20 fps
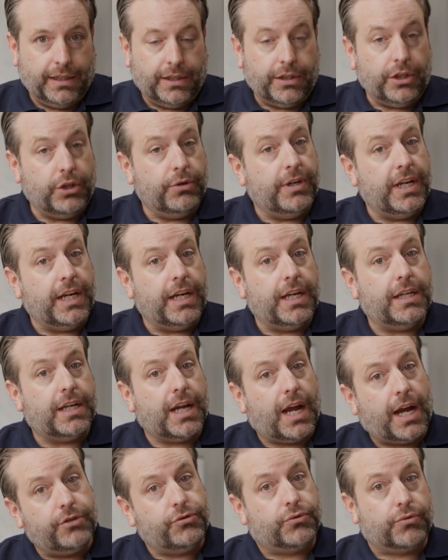You need
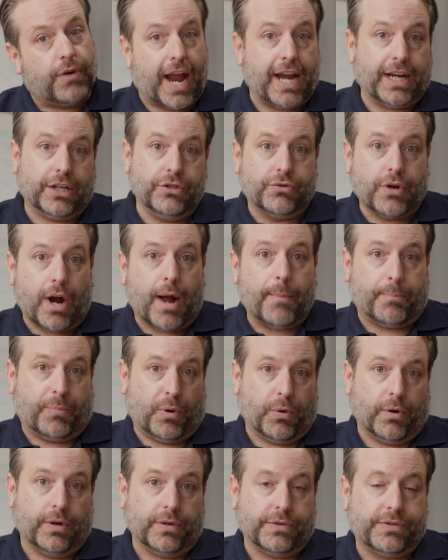a drag and drop
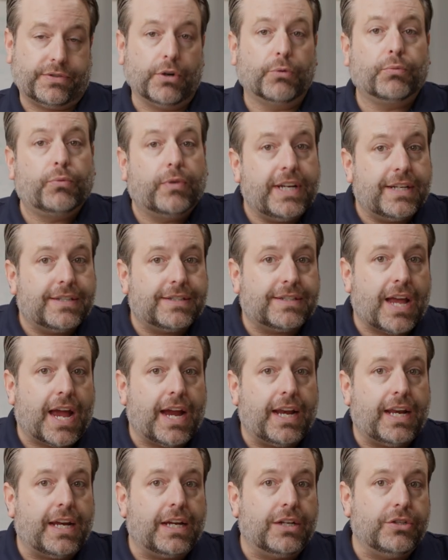board, so
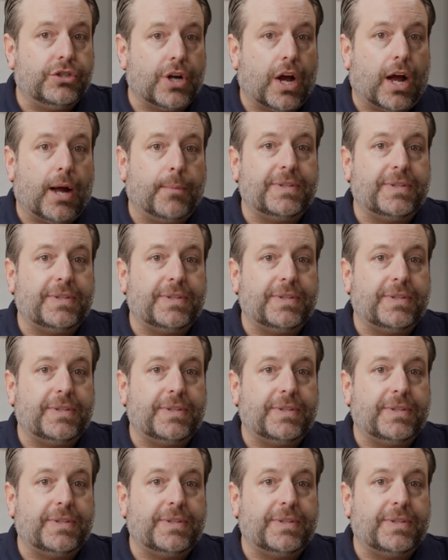reassigning a job